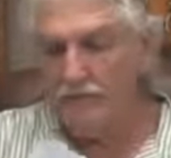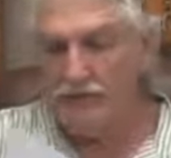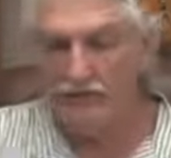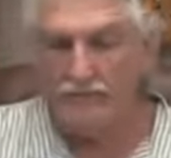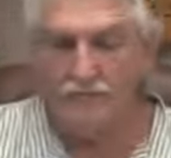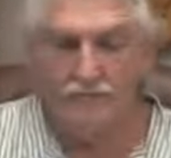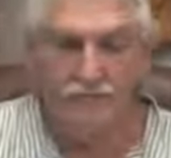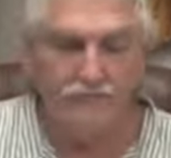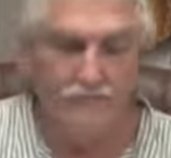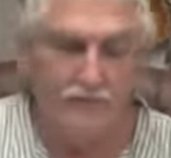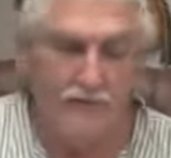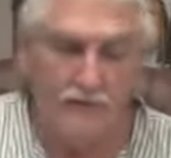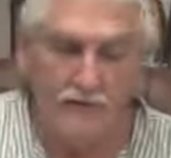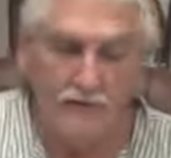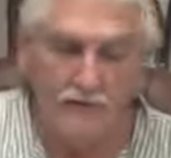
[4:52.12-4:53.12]
but
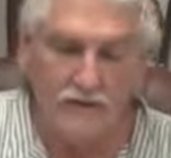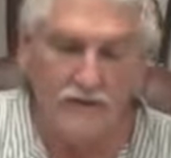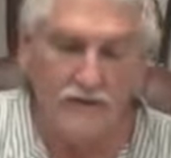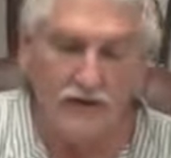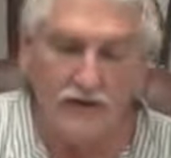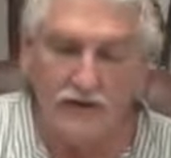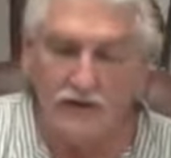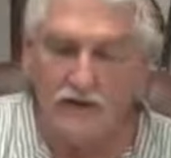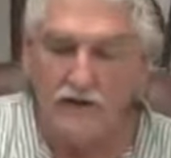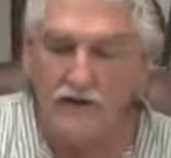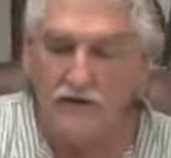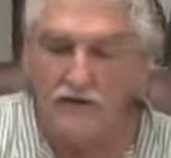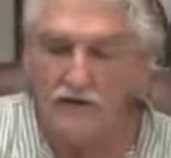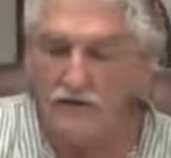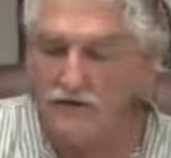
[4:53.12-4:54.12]
I want to tell you,
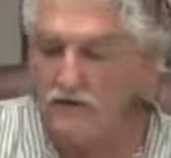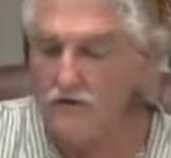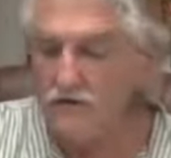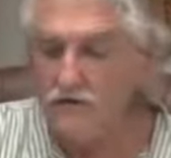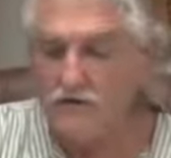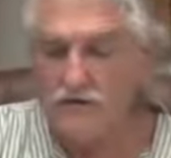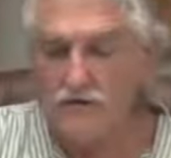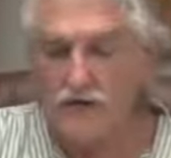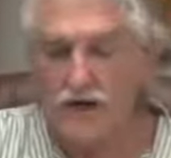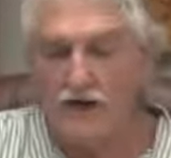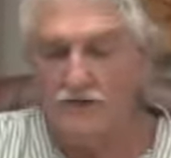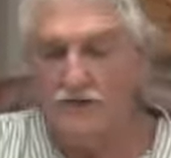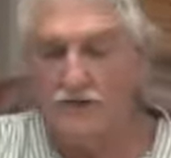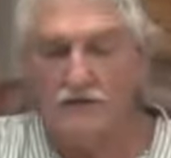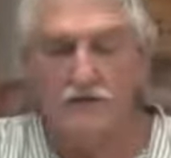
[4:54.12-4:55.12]
you you
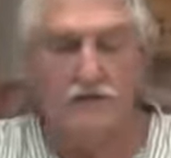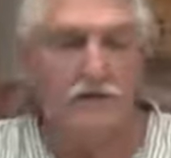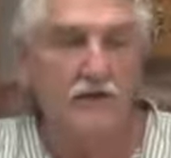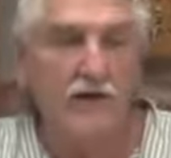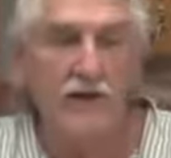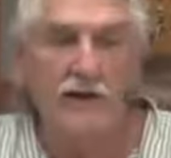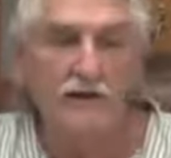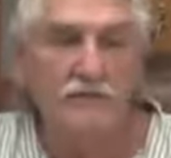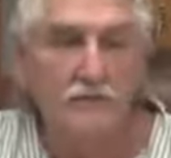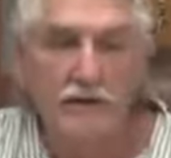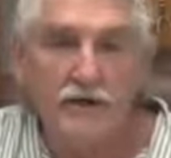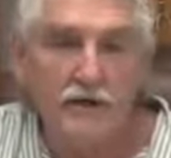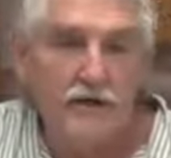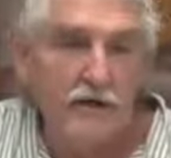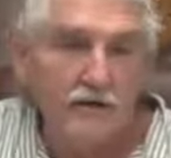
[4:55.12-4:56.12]
guys can ask
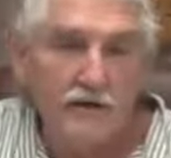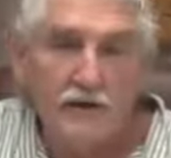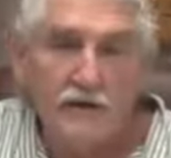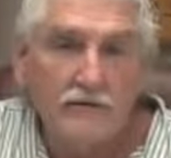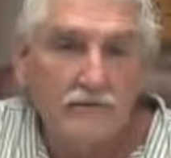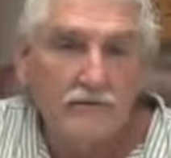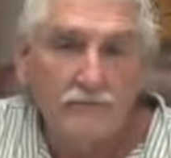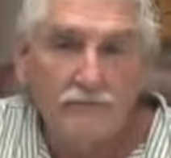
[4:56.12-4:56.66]
me anything.